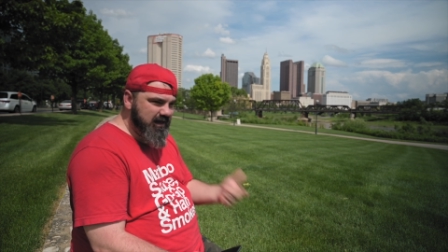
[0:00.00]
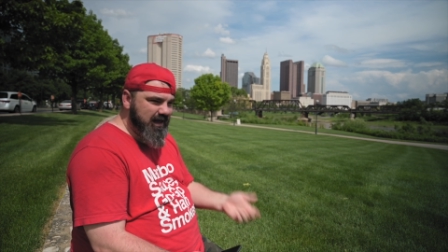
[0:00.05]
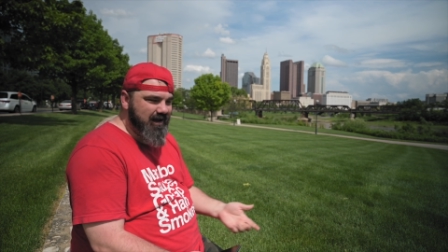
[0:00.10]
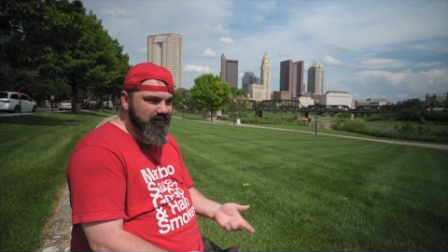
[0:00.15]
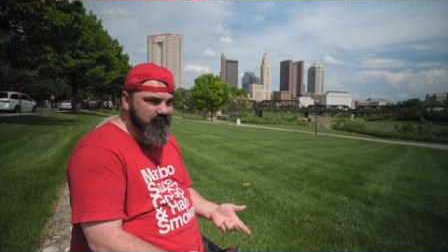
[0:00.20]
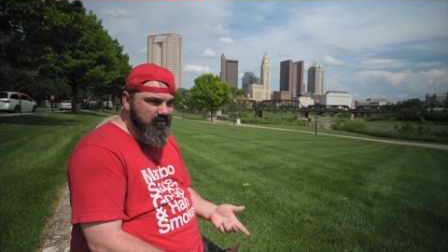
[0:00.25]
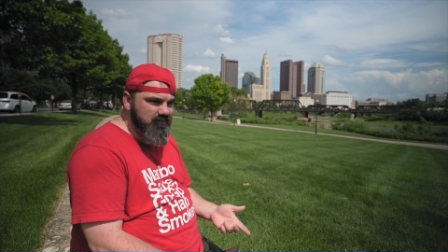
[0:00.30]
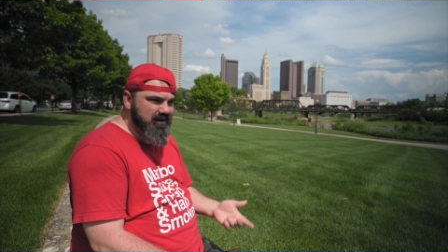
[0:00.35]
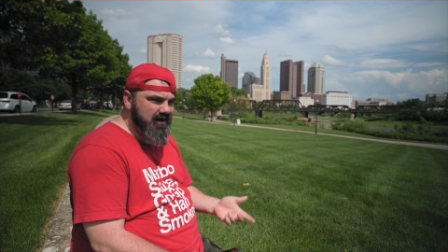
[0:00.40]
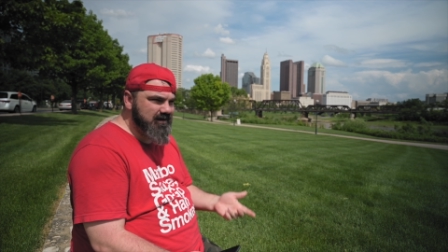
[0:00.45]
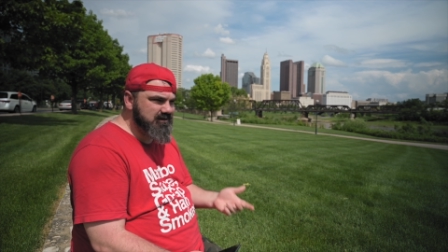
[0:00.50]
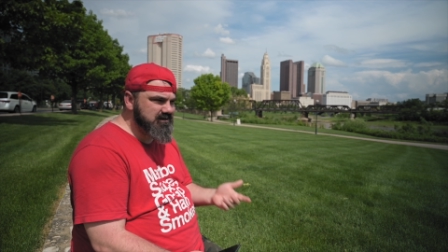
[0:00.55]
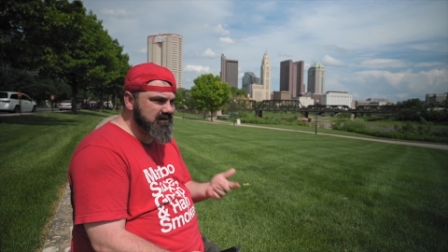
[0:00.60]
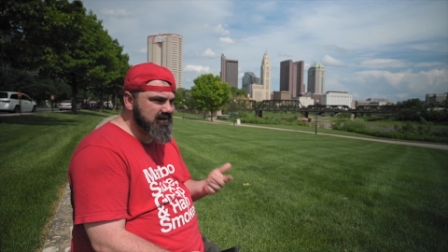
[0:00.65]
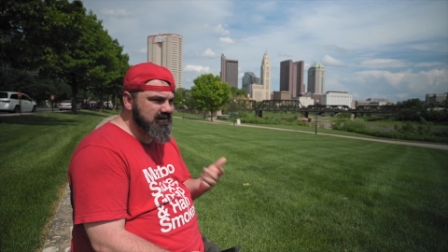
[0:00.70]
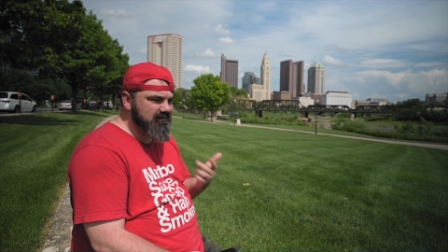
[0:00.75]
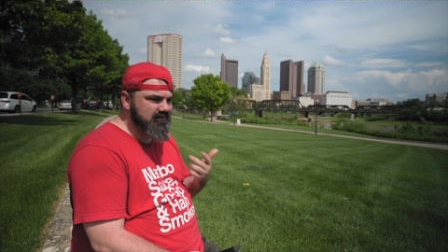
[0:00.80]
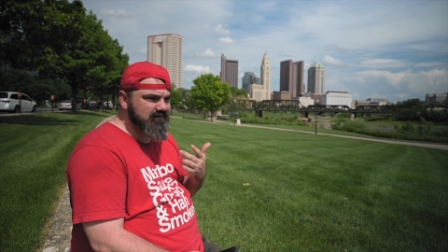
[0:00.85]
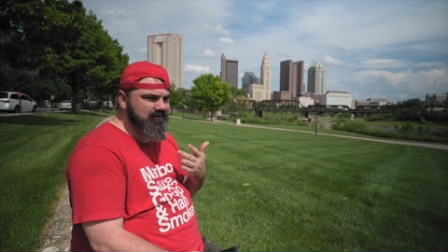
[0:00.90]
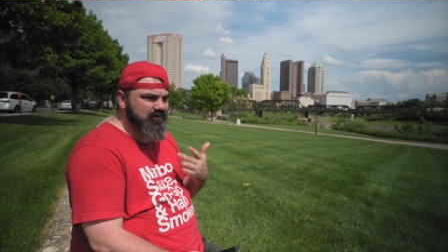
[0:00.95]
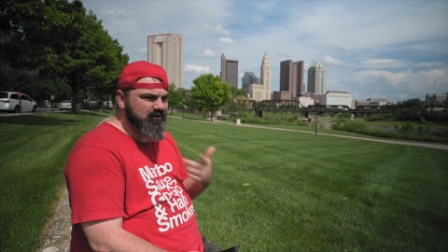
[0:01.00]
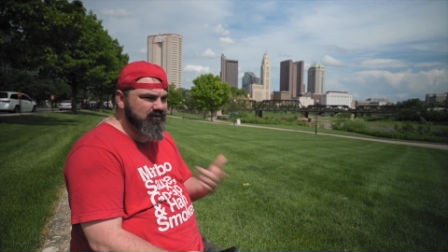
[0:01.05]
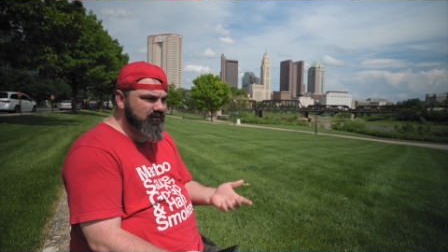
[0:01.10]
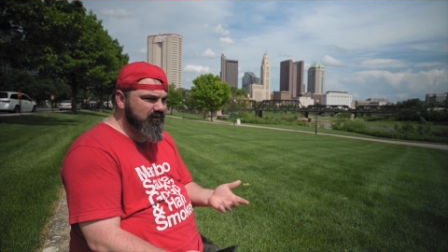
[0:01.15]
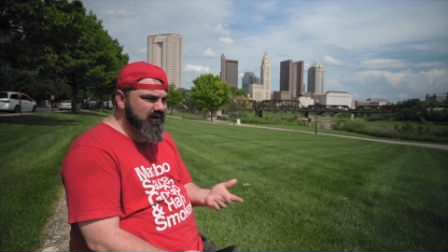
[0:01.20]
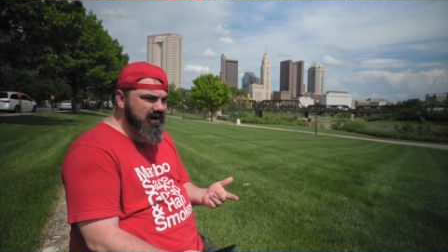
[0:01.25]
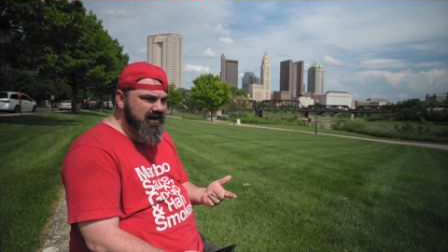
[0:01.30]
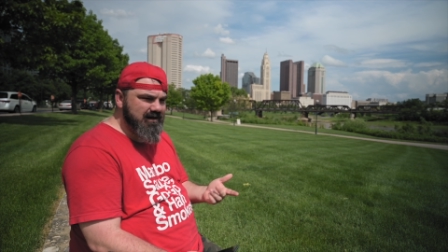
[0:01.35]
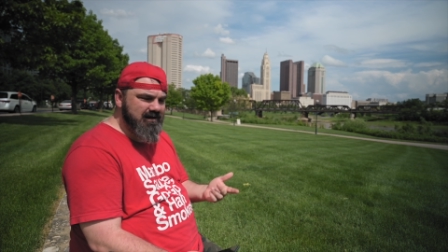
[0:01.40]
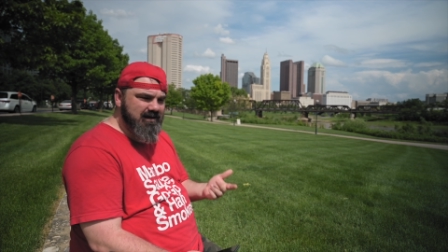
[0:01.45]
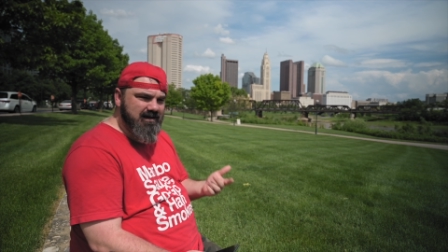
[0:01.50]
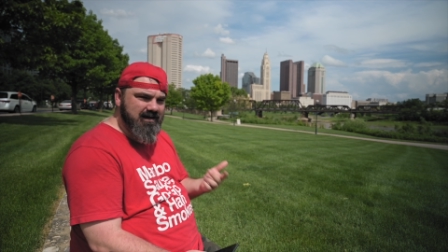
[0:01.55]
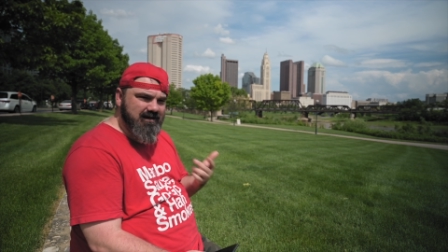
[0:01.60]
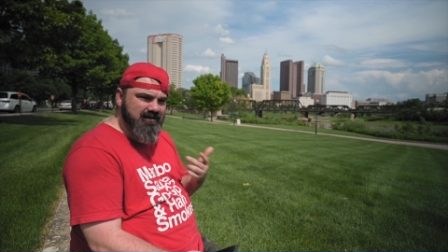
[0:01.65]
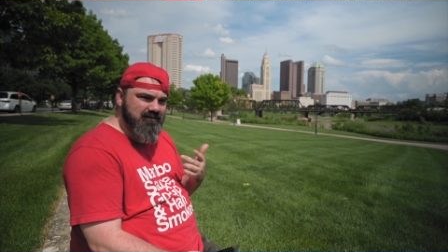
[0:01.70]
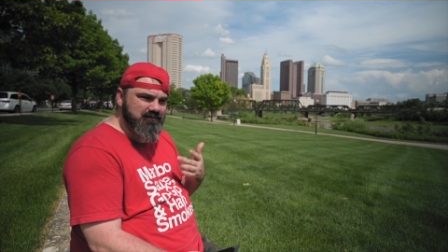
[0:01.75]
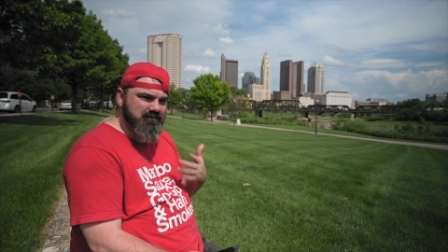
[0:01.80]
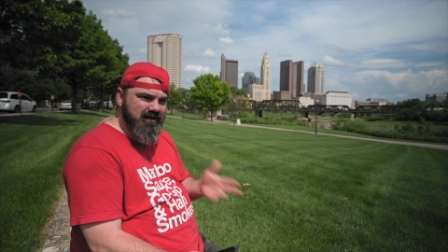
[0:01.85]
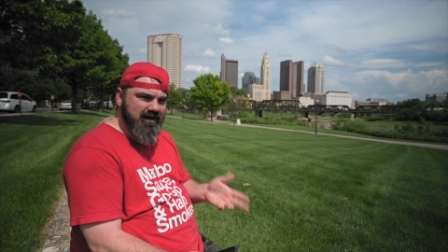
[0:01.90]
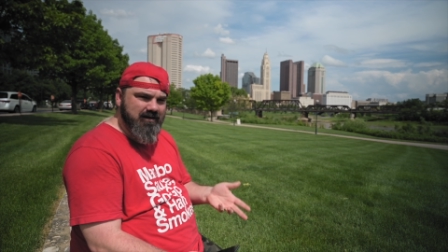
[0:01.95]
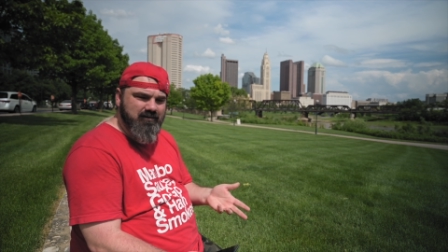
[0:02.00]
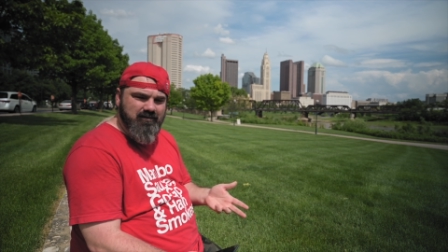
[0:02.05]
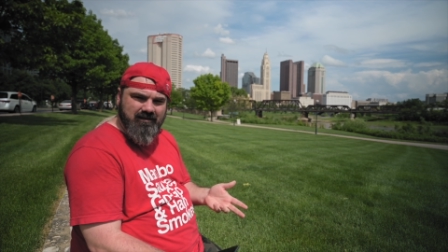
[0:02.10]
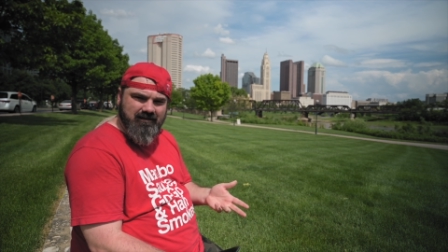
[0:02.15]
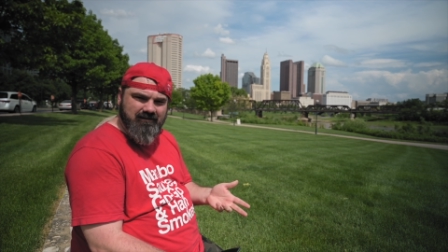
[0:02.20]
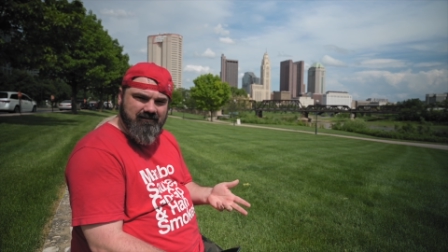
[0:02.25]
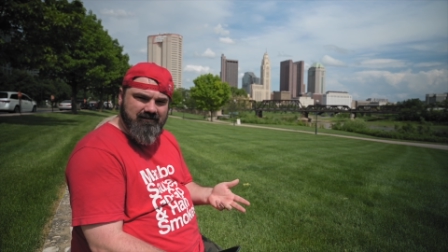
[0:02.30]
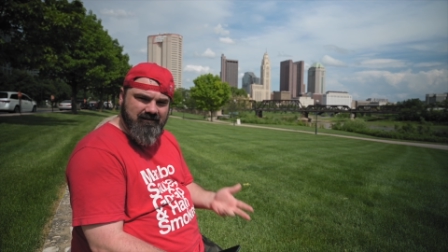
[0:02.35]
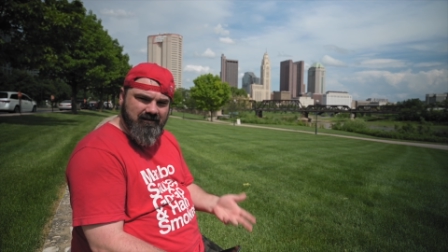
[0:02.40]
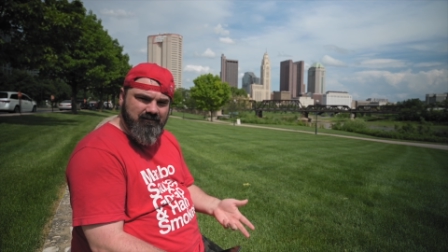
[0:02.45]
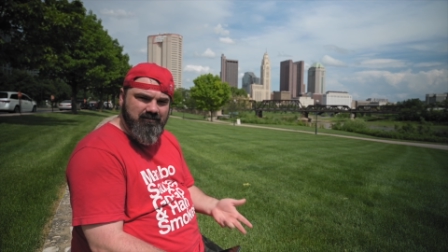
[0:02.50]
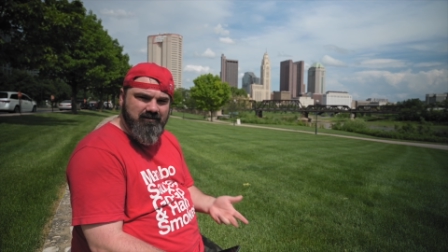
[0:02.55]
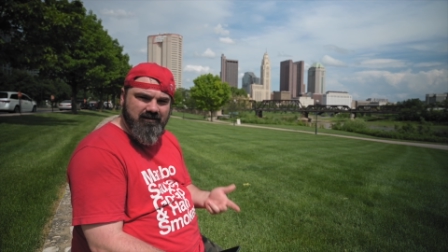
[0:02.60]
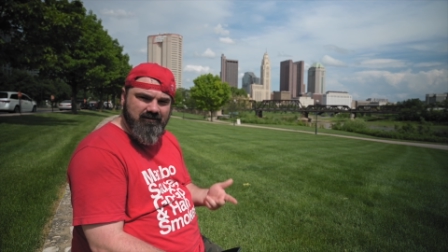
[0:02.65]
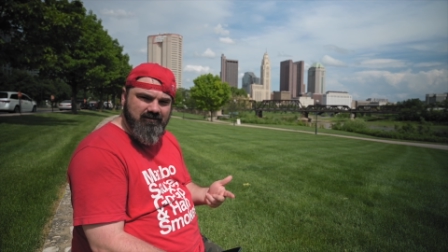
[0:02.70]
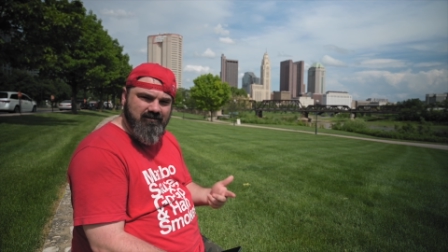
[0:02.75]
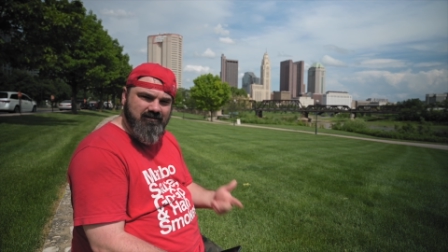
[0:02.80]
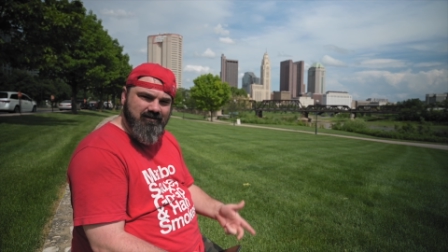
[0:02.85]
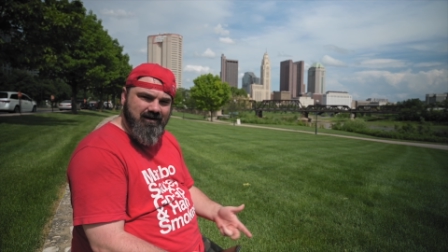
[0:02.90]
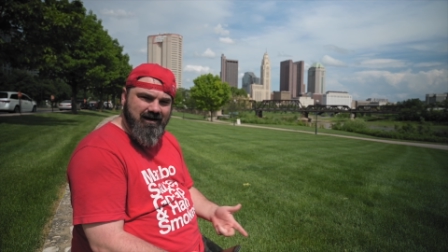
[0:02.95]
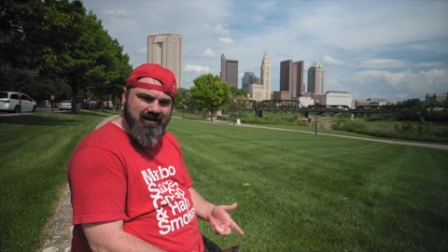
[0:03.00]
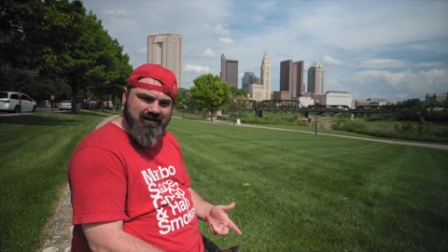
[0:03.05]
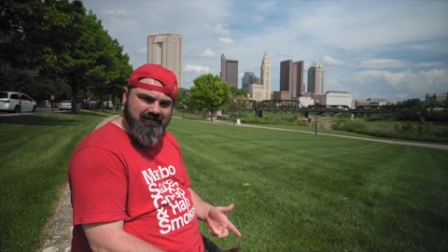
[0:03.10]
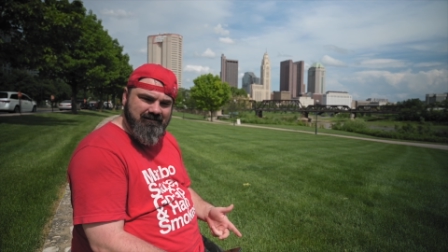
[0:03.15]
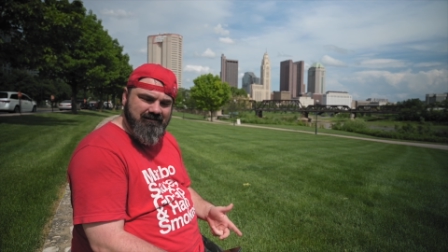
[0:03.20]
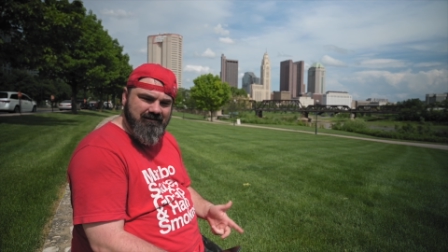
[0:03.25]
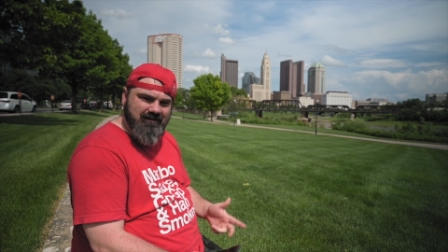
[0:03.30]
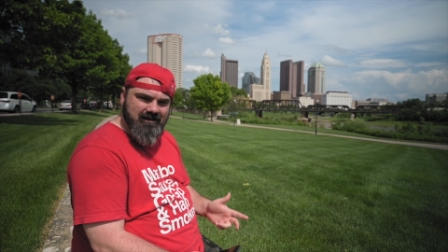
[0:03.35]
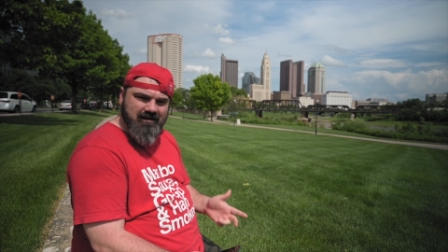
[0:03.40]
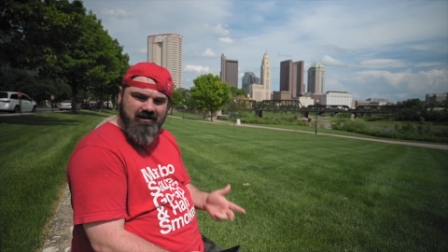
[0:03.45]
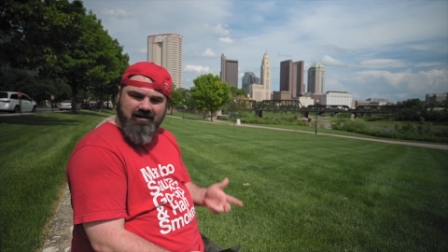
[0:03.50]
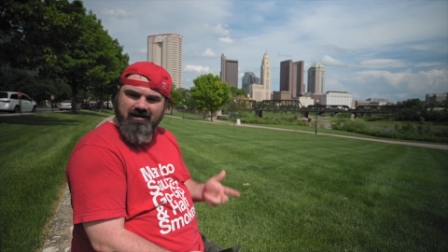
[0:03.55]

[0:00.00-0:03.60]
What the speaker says: camera magic is great. He had to play within some constraints.